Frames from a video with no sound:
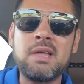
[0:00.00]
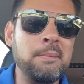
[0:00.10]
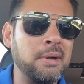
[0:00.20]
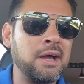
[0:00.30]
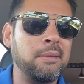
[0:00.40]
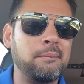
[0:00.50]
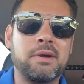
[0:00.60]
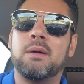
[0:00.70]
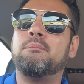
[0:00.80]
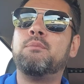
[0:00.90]
I'm going
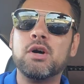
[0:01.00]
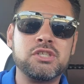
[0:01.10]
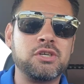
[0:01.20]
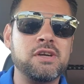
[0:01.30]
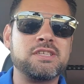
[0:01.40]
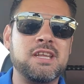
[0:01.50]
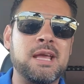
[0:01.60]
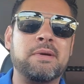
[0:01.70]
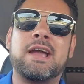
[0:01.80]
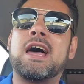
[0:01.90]
to butcher his
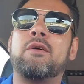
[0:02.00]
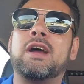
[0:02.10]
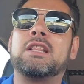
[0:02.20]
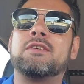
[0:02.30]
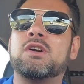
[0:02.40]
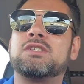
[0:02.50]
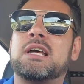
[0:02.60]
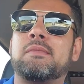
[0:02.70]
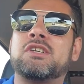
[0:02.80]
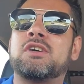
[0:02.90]
name. I got it right the first
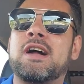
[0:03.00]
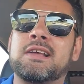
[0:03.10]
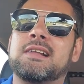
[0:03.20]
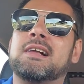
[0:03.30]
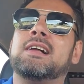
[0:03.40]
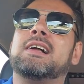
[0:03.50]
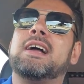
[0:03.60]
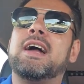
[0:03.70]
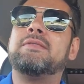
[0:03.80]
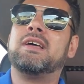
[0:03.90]
time I tried it,
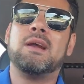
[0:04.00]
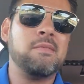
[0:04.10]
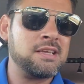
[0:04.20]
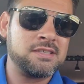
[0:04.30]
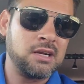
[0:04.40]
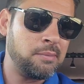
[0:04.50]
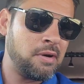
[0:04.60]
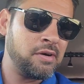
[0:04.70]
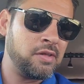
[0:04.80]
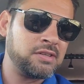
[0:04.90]
and then I messed it up
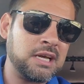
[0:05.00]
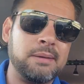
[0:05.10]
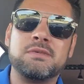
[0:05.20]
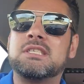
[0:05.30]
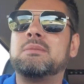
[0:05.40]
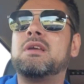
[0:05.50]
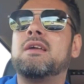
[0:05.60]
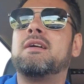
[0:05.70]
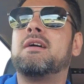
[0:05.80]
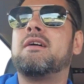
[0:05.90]
every other time.
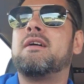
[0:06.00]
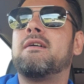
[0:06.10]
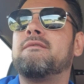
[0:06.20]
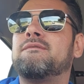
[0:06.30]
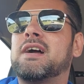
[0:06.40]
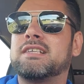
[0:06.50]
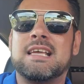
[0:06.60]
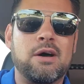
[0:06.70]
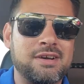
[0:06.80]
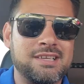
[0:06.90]
Simi
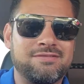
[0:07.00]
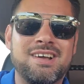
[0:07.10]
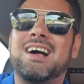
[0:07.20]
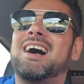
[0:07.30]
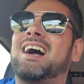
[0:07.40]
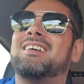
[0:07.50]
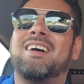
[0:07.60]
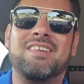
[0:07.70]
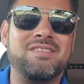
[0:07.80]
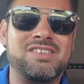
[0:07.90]
Fakasau.
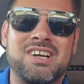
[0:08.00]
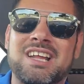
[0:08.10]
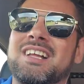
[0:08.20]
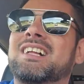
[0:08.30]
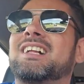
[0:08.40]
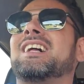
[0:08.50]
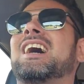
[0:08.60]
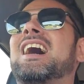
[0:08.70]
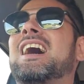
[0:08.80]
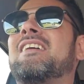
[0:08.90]
I'm not even trying.
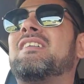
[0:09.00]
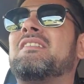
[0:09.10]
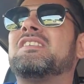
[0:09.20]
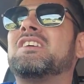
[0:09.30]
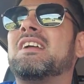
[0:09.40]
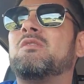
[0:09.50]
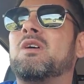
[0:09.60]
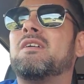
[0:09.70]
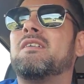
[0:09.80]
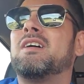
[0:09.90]
I'm not even trying
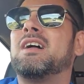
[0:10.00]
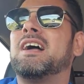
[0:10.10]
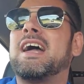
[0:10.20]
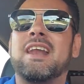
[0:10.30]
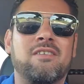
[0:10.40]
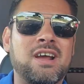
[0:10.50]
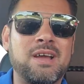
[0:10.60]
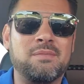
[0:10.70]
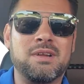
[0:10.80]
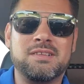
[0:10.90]
anymore. I had it
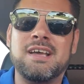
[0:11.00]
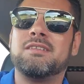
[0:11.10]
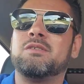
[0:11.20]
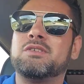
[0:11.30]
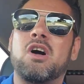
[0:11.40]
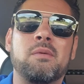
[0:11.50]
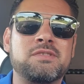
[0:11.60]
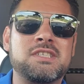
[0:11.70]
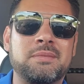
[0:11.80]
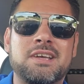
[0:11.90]
right, but yeah, let's call him
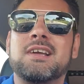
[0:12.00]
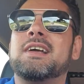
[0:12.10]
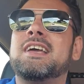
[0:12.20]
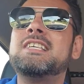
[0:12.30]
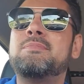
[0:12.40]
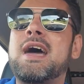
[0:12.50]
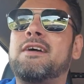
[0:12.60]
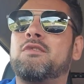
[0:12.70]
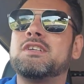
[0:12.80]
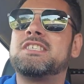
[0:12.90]
Simi. He's
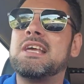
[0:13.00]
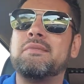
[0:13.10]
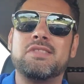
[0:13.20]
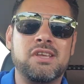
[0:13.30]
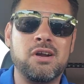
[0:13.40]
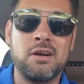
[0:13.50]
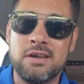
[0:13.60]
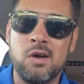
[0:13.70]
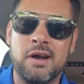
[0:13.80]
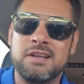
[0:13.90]
back for his 7th year, and
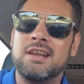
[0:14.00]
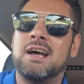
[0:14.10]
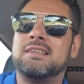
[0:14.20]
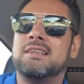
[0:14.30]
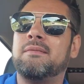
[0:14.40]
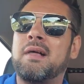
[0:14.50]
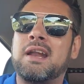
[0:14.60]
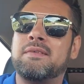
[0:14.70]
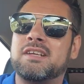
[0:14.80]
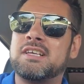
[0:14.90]
no, I did not. I'm not
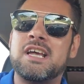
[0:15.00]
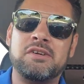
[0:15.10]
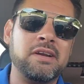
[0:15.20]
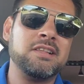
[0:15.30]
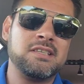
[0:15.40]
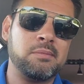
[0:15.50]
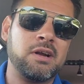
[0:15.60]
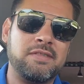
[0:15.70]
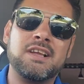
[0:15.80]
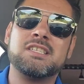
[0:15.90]
even exaggerating.
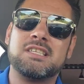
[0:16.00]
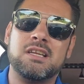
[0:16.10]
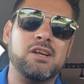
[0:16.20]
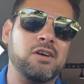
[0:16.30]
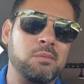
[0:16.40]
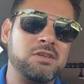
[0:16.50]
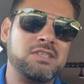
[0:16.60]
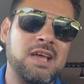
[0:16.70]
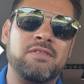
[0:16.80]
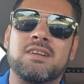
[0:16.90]
I think it's year number
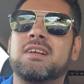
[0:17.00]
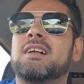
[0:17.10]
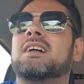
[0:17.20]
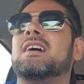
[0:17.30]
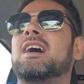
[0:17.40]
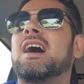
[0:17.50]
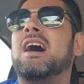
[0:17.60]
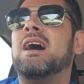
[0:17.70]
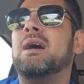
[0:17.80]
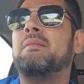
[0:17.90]
7.
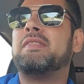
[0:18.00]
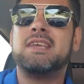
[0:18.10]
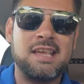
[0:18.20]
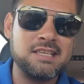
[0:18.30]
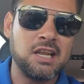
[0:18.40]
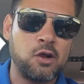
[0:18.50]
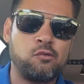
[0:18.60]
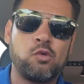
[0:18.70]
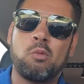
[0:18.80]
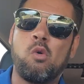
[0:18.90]
I think he's another
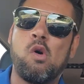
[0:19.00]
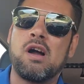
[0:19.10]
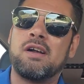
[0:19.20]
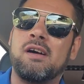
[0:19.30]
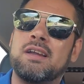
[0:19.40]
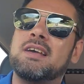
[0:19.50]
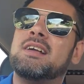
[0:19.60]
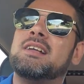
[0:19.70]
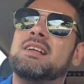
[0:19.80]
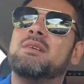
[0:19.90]
former
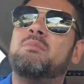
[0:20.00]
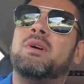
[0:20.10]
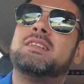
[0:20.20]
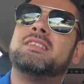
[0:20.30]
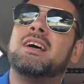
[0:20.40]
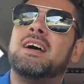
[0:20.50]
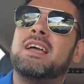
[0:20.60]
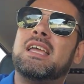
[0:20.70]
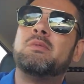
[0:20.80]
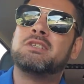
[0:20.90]
walk-on, but
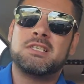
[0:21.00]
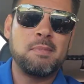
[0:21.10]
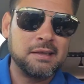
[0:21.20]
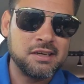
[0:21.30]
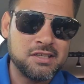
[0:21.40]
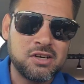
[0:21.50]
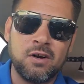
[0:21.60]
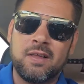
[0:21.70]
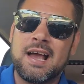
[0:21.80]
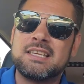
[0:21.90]
he was expected to
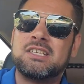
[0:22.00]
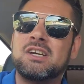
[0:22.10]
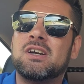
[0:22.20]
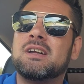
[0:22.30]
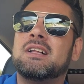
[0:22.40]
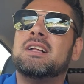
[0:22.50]
start last year.